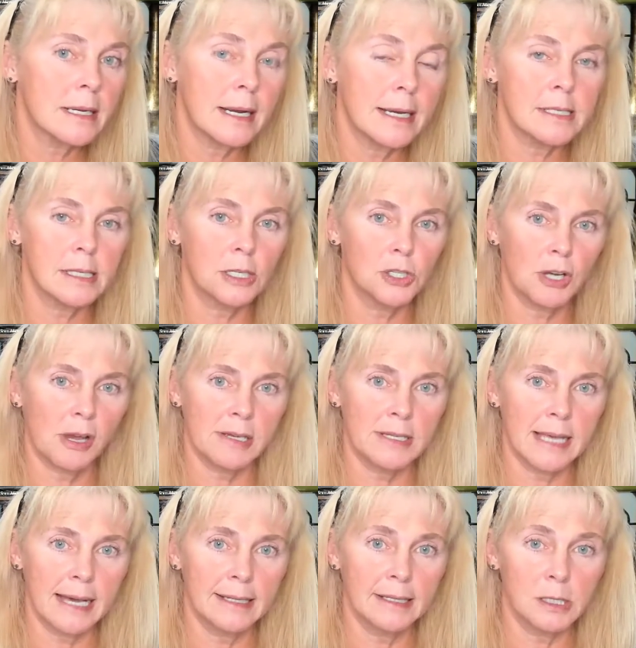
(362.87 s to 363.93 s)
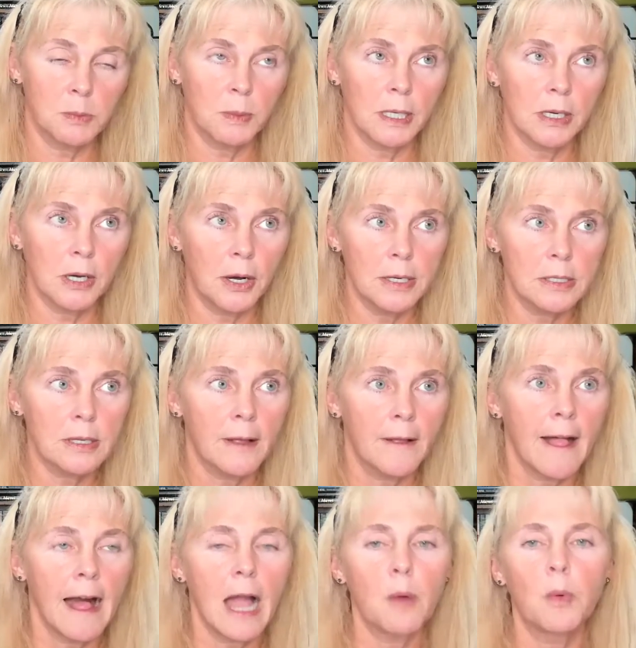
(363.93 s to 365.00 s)
that I suggest that is because
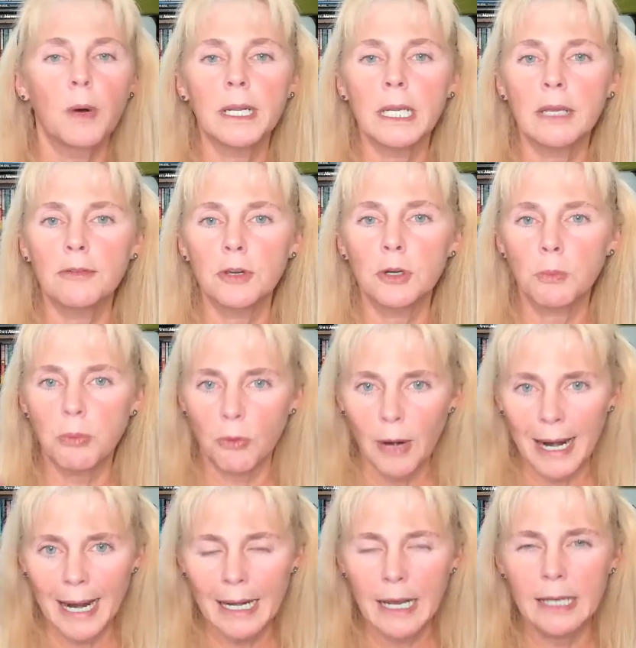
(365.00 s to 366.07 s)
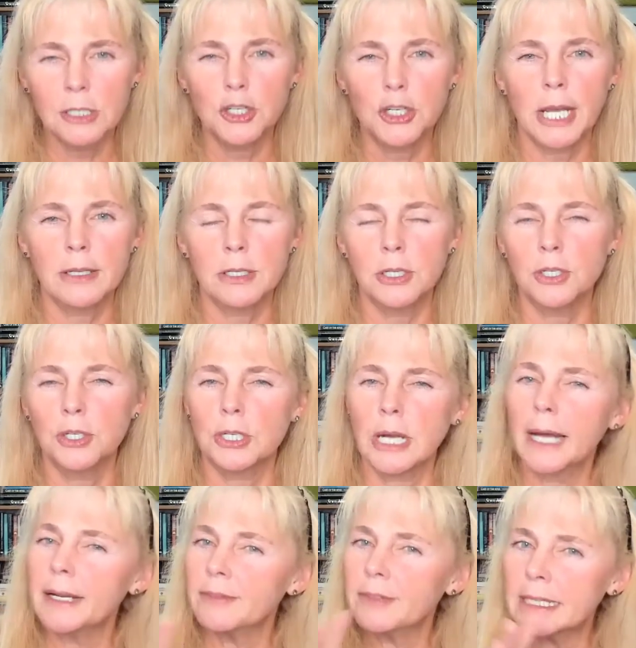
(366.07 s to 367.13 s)
I want to give your brain a chance to just
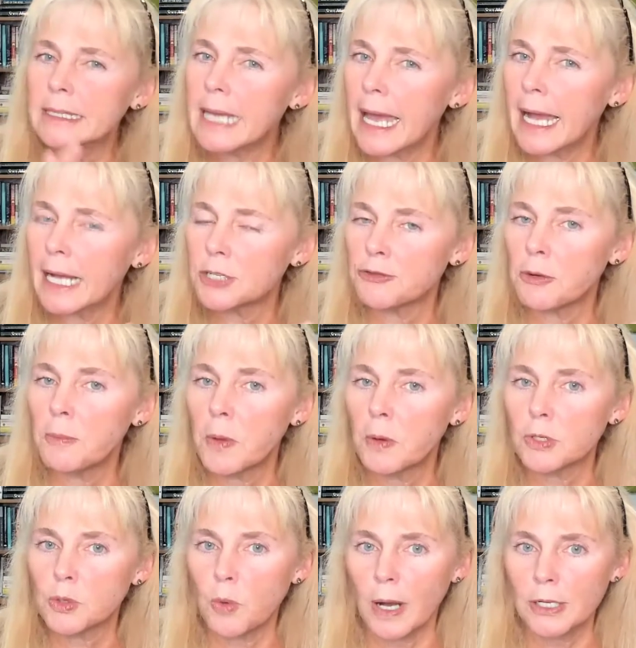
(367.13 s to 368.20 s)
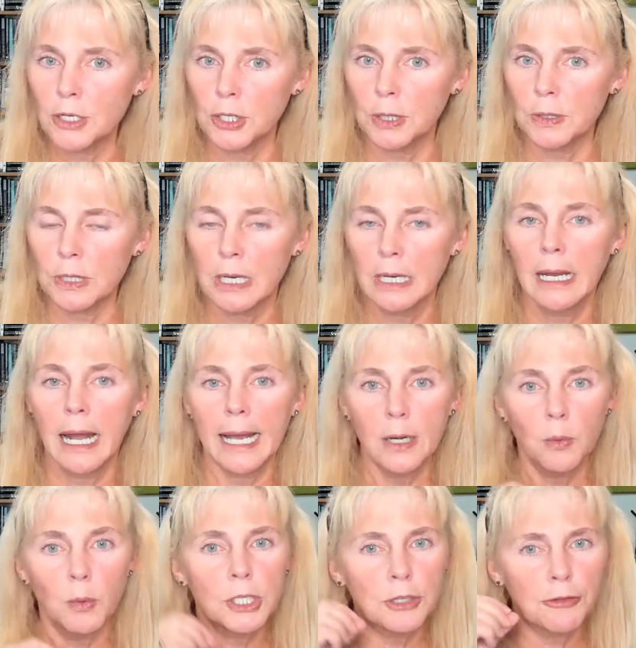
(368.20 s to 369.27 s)
kind of detach from those questions. I
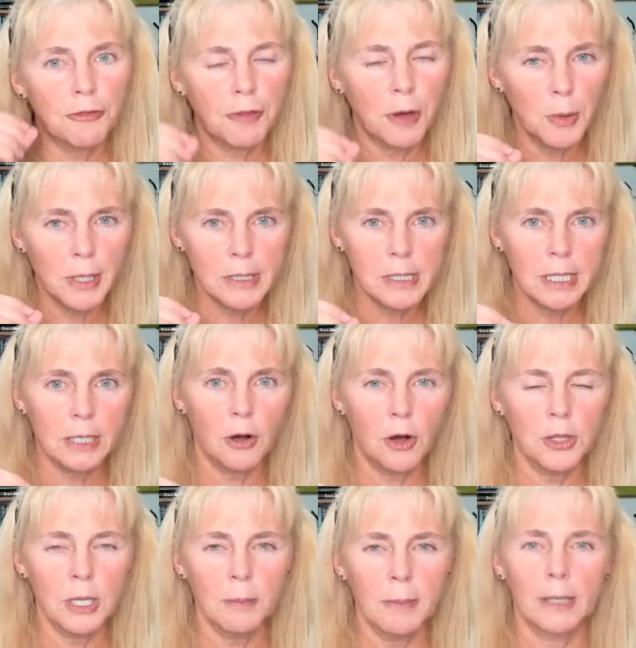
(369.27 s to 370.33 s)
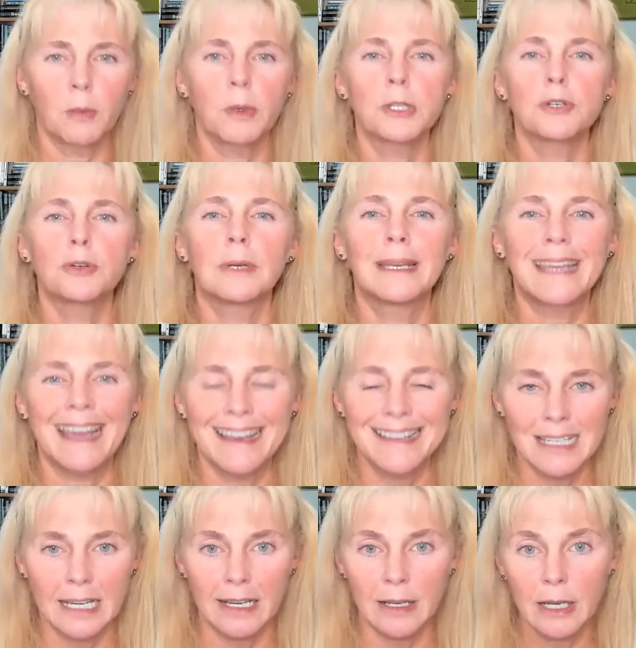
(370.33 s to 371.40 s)
don't want you focusing on them. I don't want you
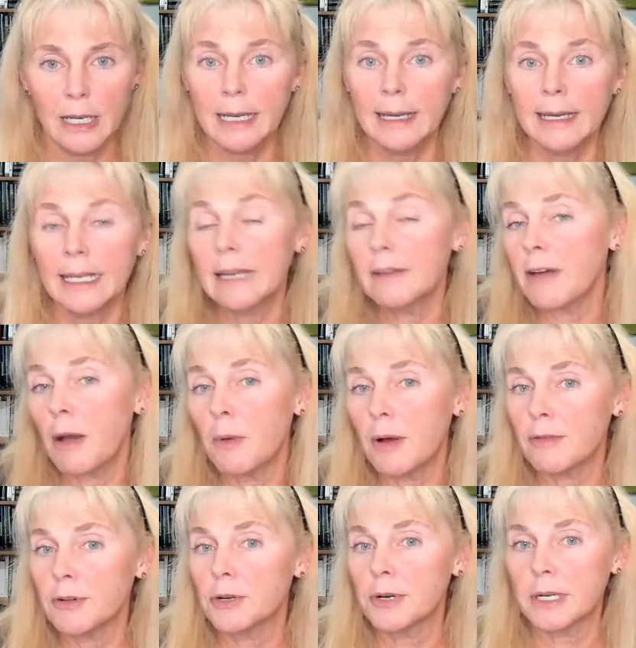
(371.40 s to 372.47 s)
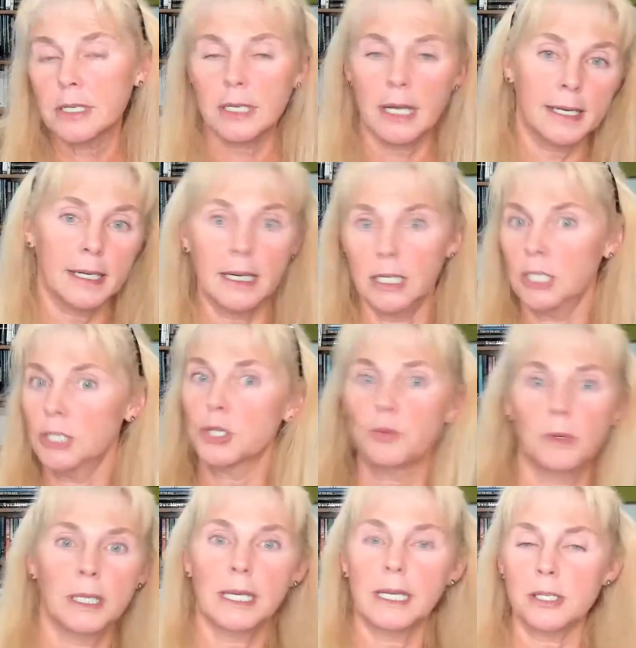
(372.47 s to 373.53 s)
guessing. If, however, you're excited and you just
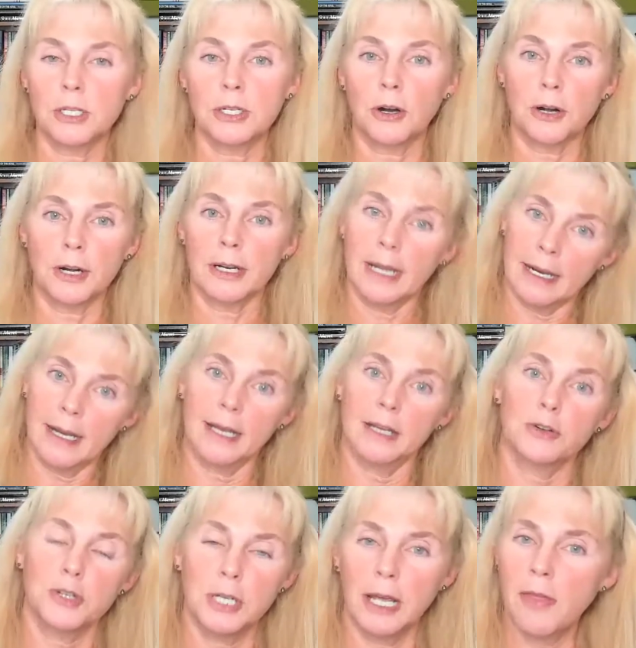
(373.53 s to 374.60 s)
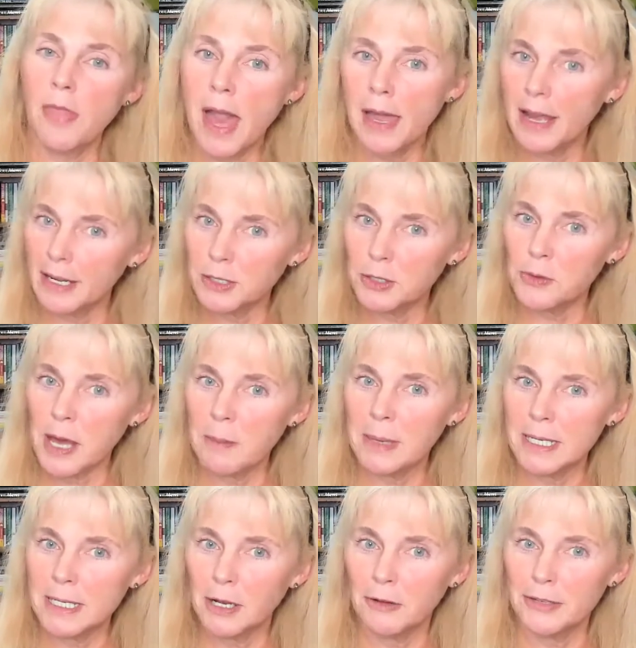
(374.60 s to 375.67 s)
want to get started, and I understand that, I do that
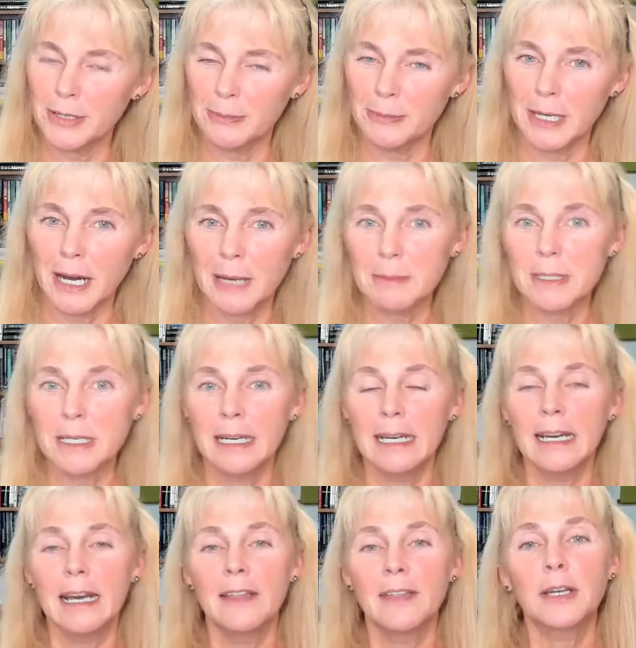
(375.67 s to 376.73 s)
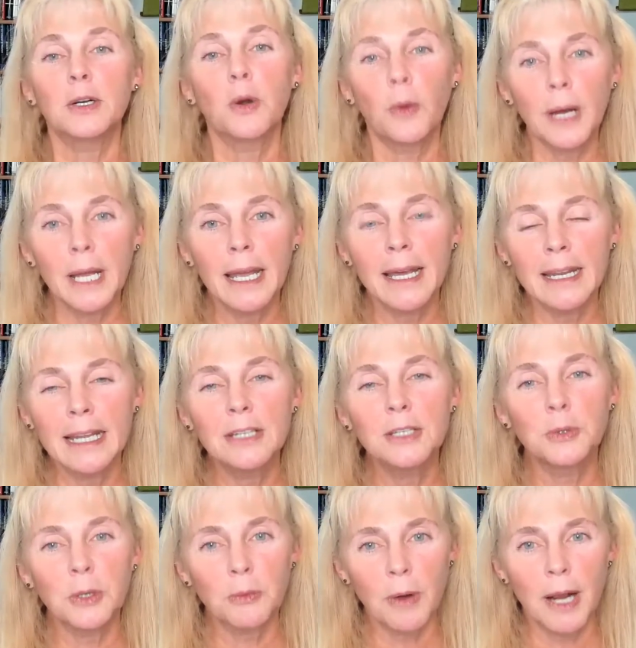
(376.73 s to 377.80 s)
myself sometimes, then go ahead and
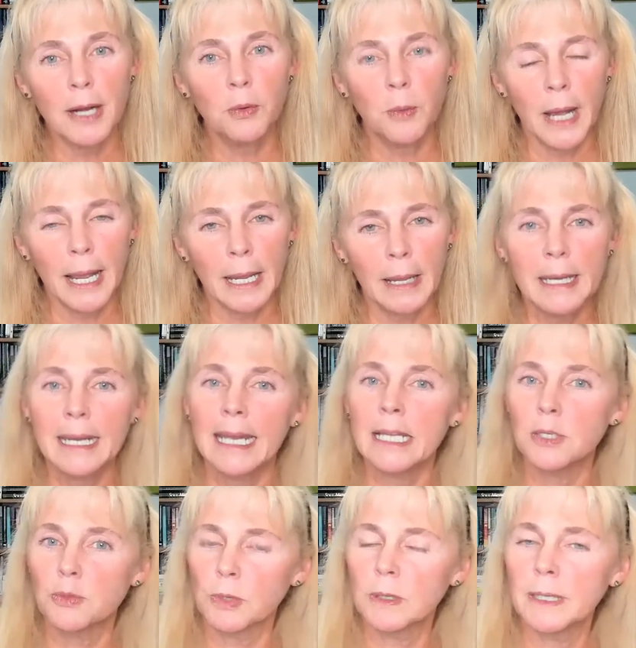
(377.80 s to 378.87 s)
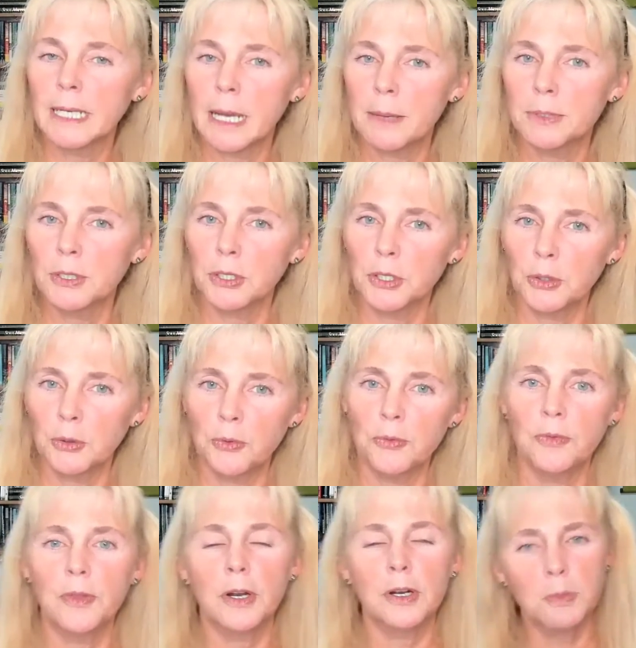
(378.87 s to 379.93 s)
do it right away. It's really up to you.
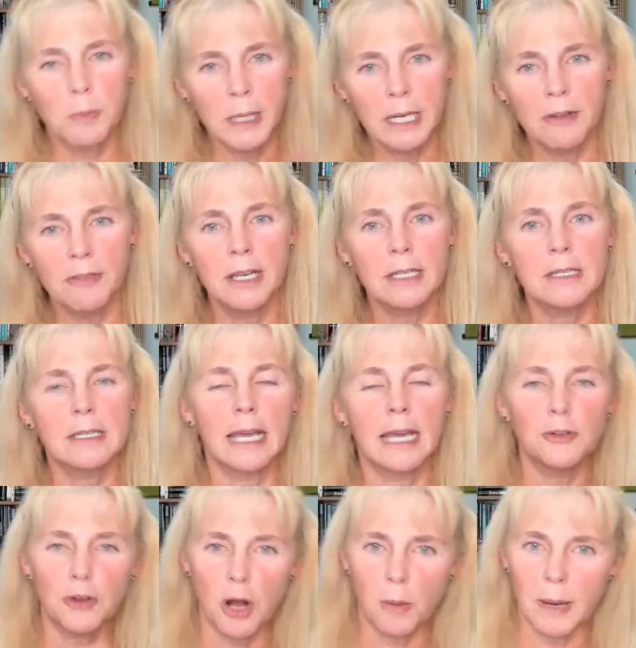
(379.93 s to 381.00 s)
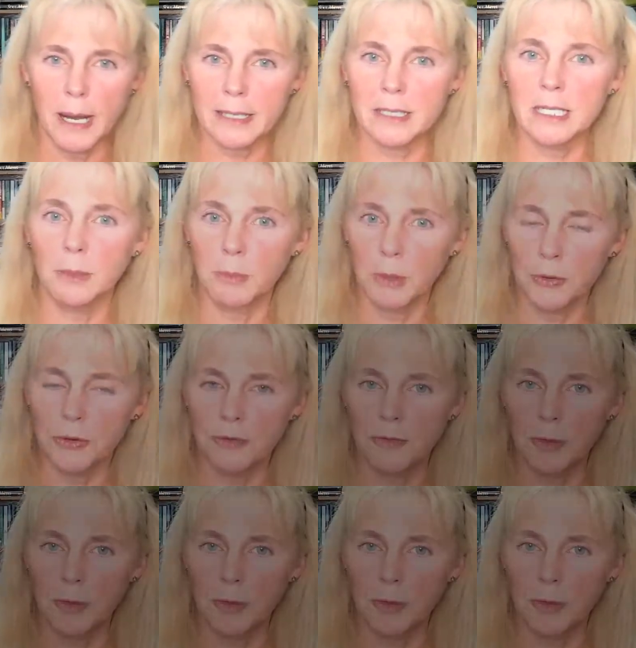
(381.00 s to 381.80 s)
There's benefits and drawbacks to both of